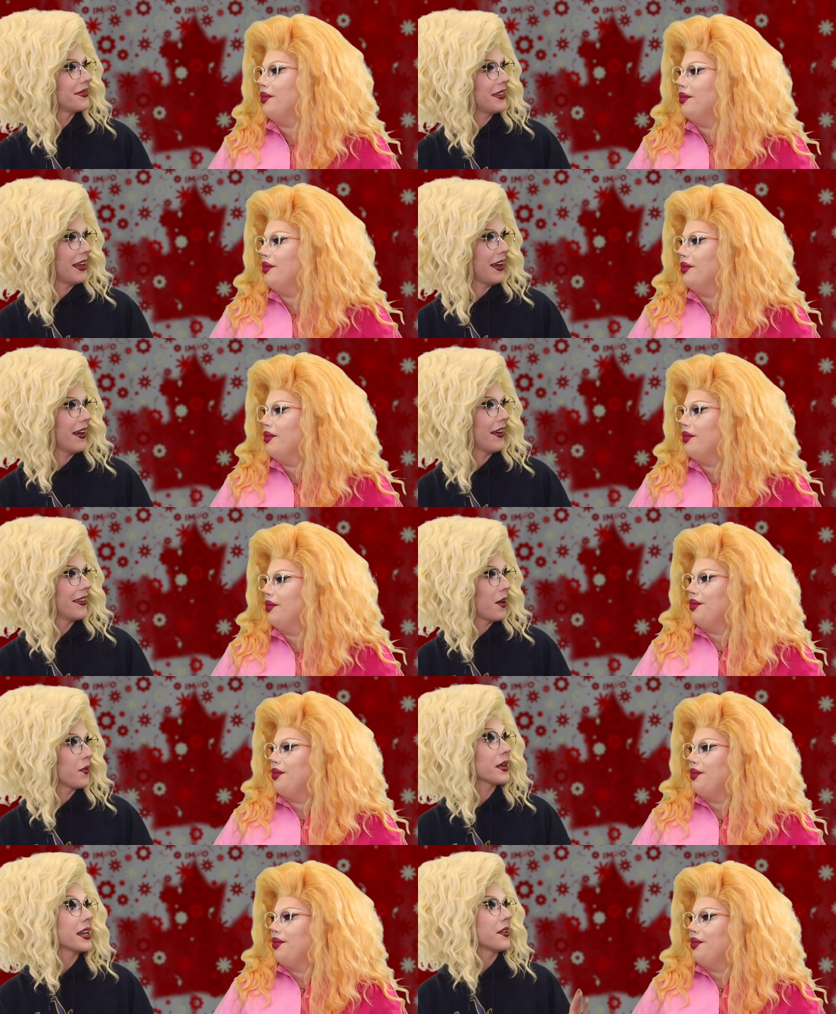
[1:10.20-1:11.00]
Speaker 1: Yeah,
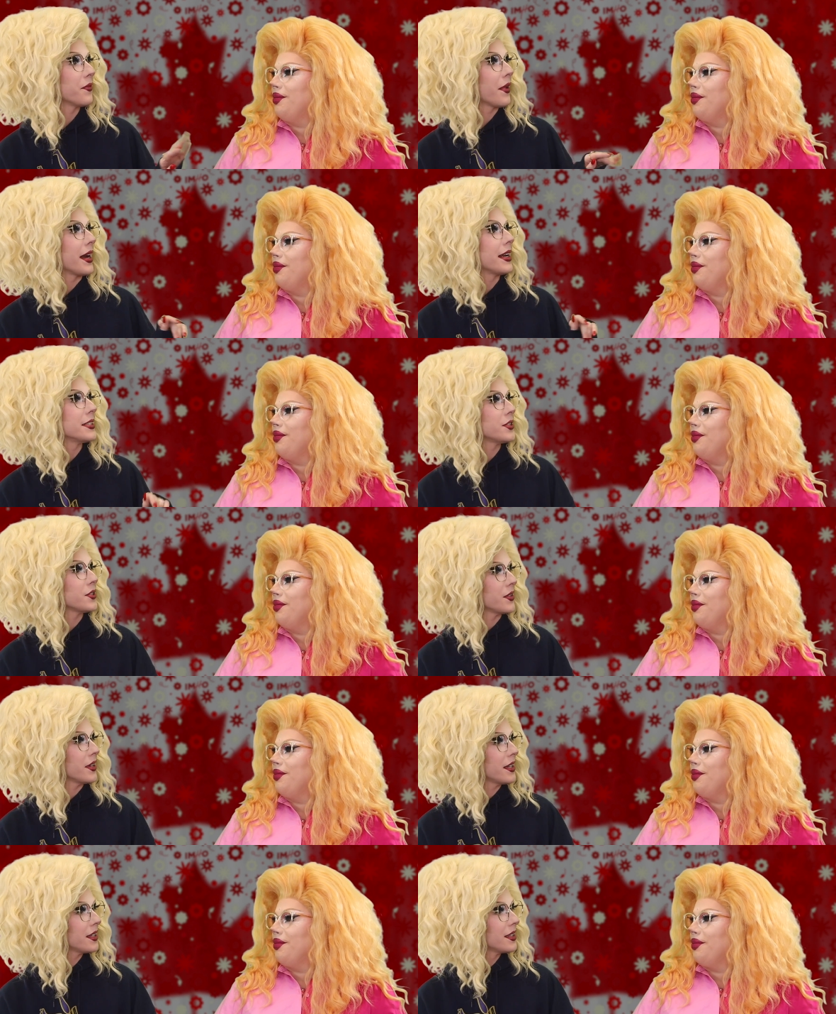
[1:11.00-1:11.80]
we're getting right
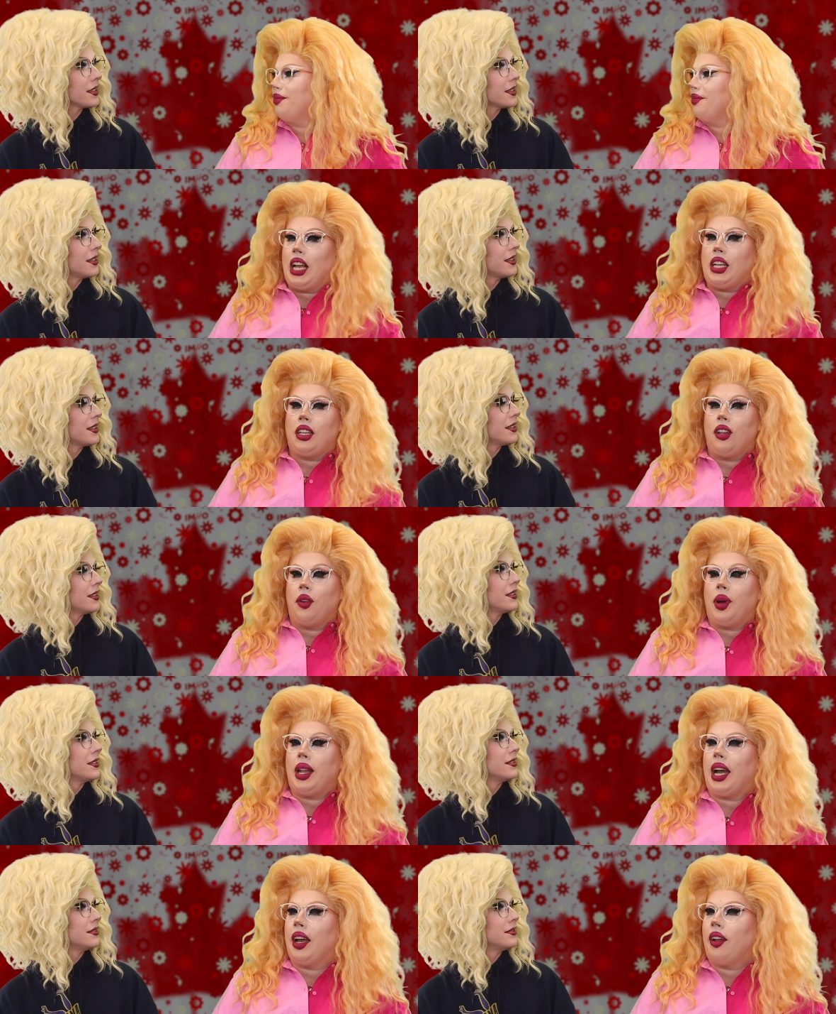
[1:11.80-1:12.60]
into it.
Speaker 2: You know
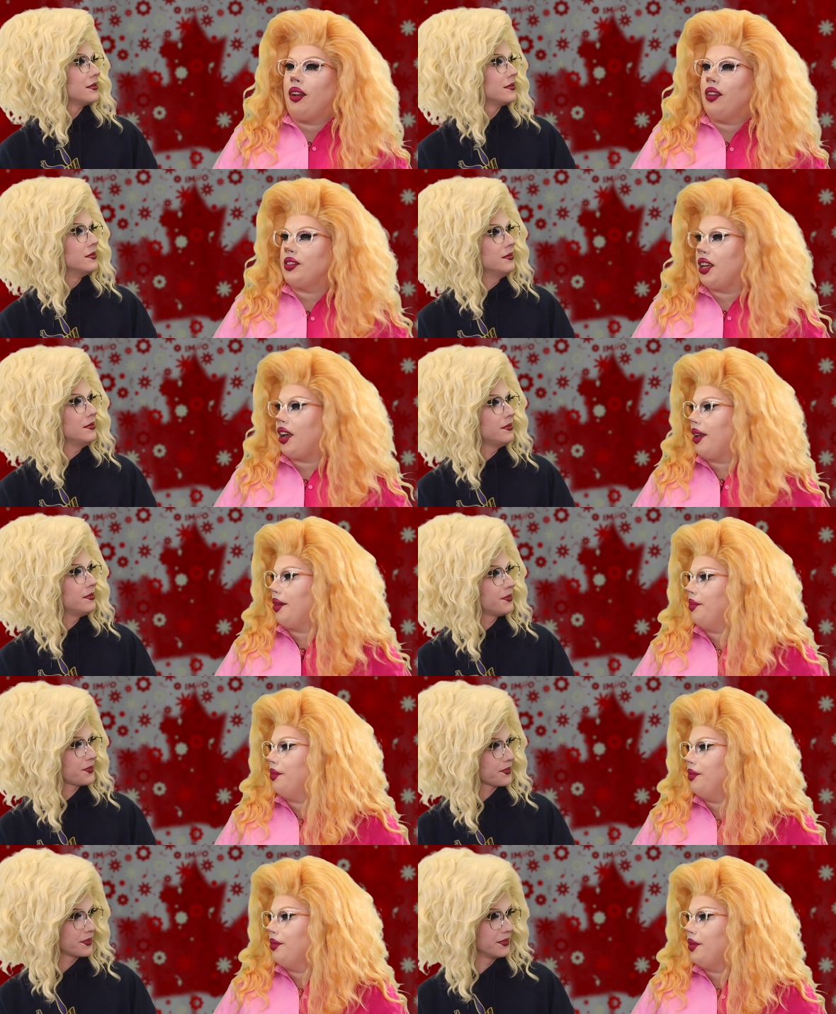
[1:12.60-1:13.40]
what? I don't have
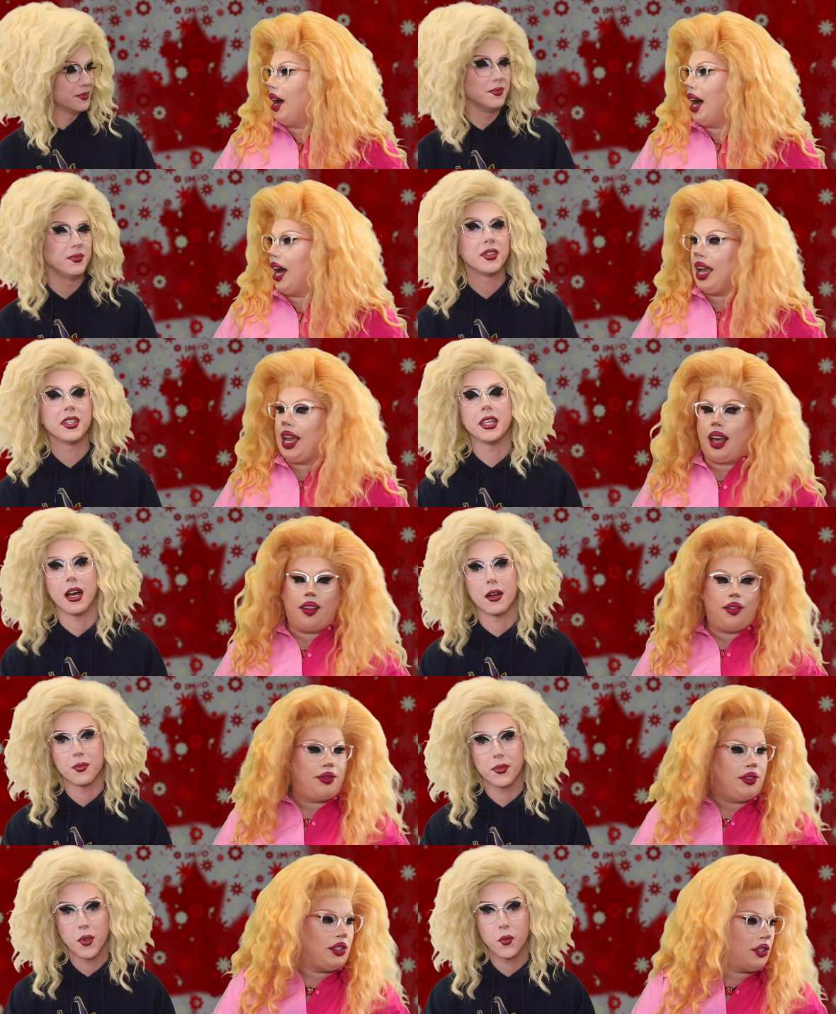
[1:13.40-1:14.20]
time.
Speaker 1: I
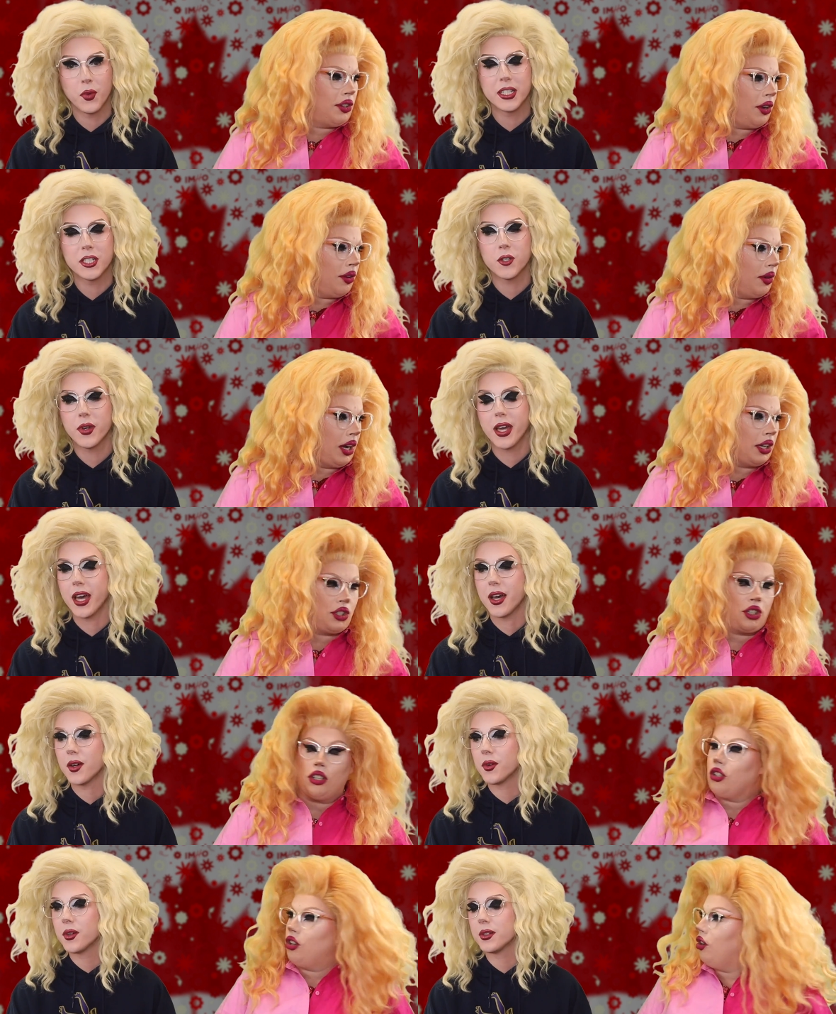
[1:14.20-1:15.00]
have, you know,
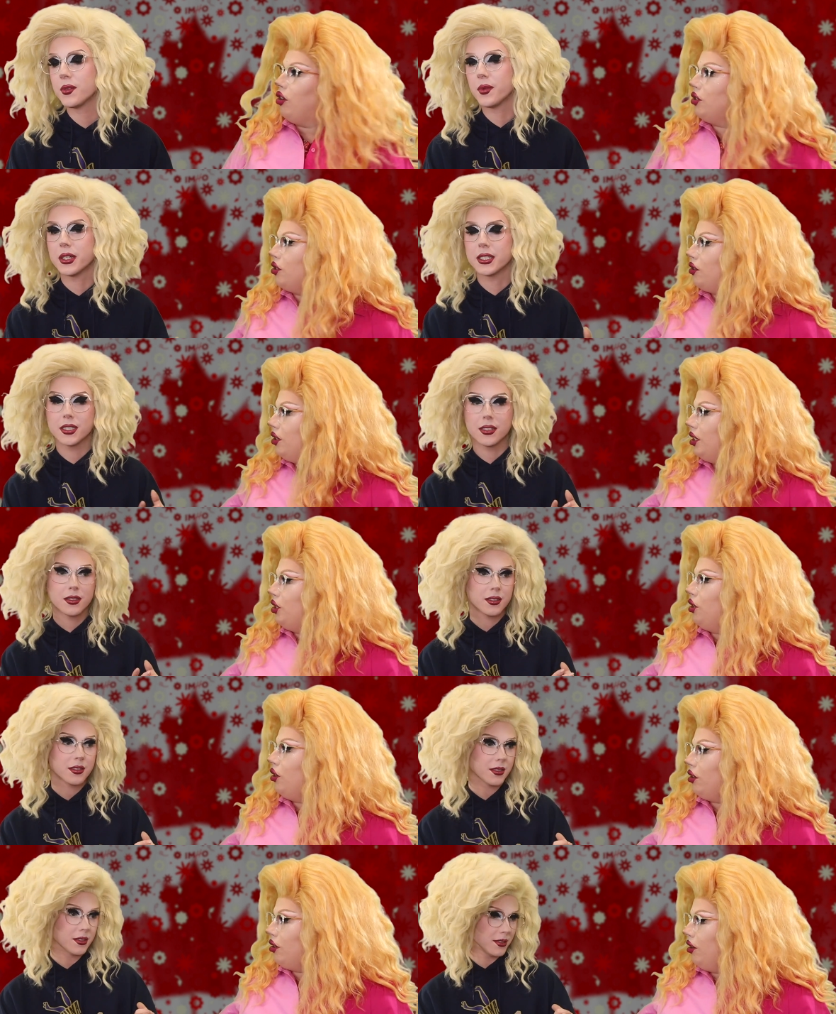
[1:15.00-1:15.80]
your
Speaker 2: girls food. are
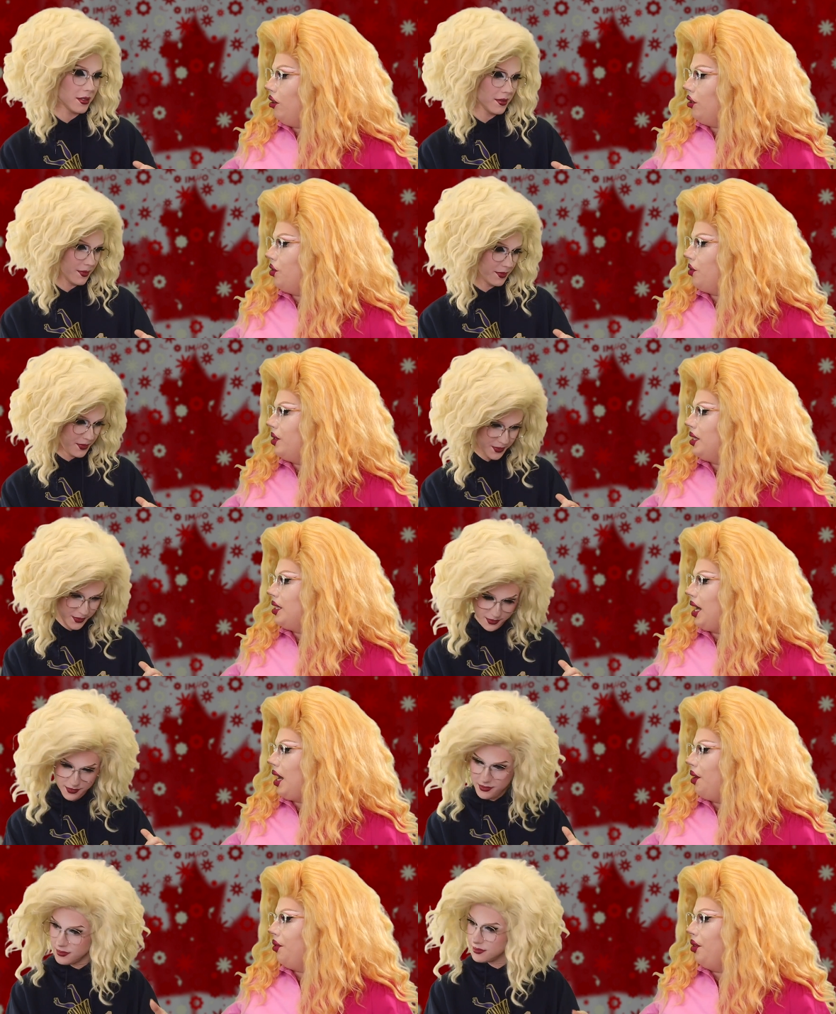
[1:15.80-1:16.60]
your girls are in
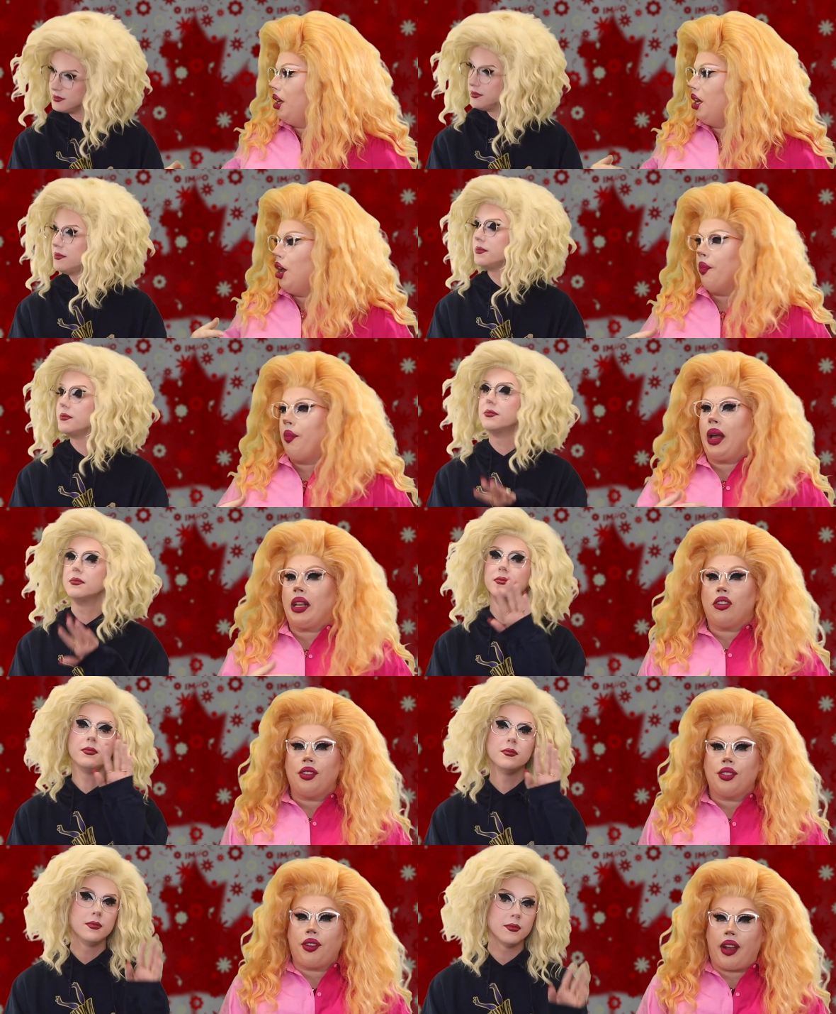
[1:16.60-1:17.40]
town. My
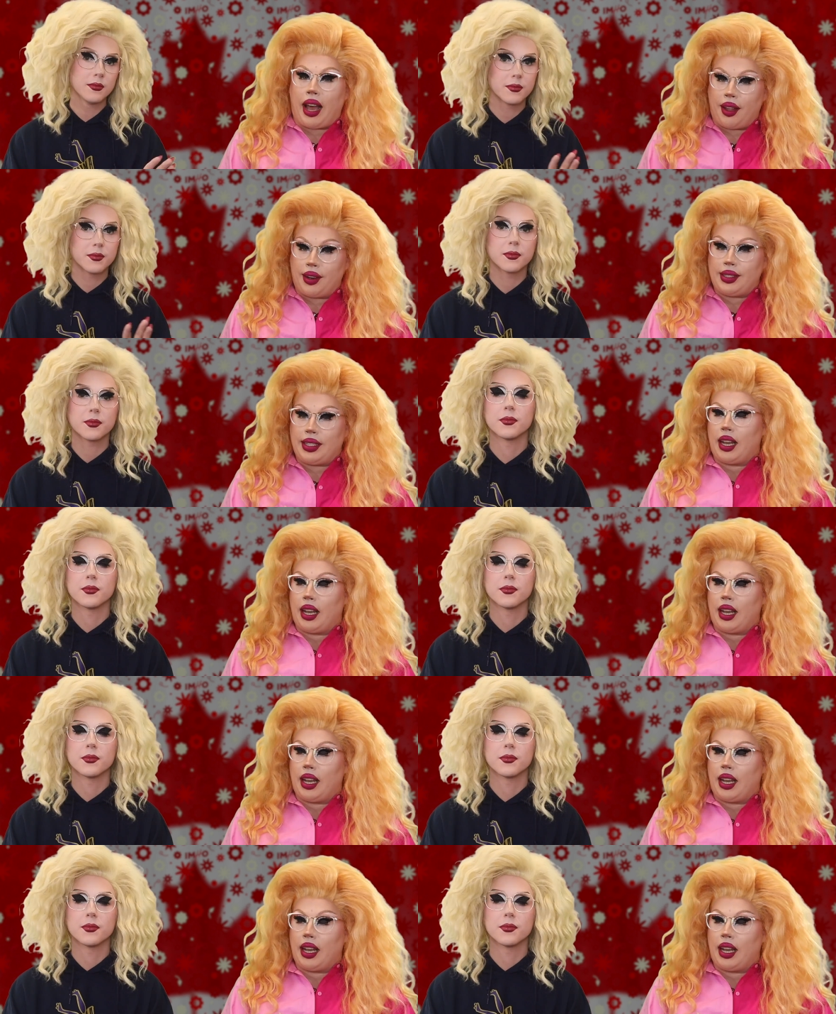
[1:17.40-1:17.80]
girls are out of